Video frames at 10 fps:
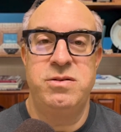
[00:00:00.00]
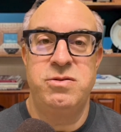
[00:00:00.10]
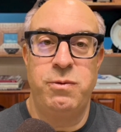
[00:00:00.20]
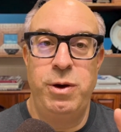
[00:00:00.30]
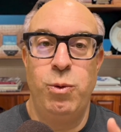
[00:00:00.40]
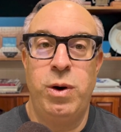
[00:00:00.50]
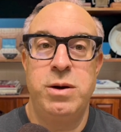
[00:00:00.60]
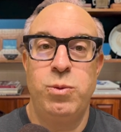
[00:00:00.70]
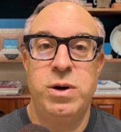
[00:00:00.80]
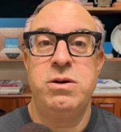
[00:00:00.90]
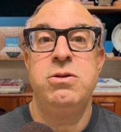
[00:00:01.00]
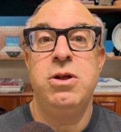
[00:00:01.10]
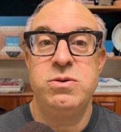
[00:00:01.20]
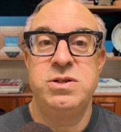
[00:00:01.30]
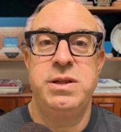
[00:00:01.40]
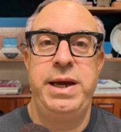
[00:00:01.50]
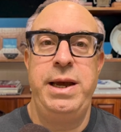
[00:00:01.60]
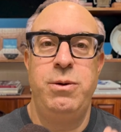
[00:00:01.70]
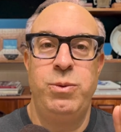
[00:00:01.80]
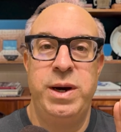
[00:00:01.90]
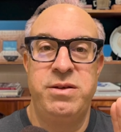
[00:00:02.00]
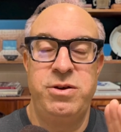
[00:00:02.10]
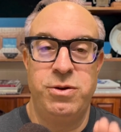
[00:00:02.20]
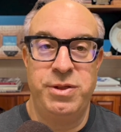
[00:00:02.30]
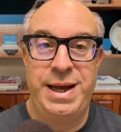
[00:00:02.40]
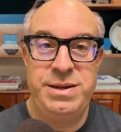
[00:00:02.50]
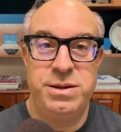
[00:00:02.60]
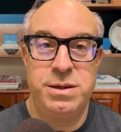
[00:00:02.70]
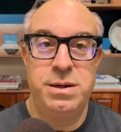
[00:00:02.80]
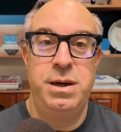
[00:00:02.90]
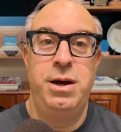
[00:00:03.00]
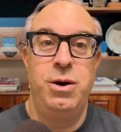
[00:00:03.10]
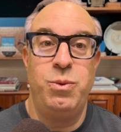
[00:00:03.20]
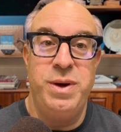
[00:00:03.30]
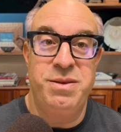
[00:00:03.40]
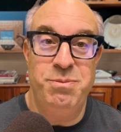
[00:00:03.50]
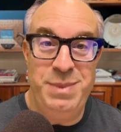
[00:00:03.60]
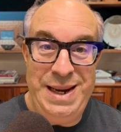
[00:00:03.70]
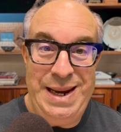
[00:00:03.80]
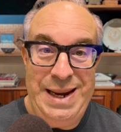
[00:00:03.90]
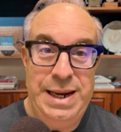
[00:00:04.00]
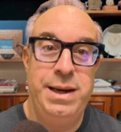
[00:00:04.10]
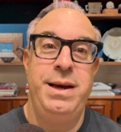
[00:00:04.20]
So we want to work closely with your lender, with me,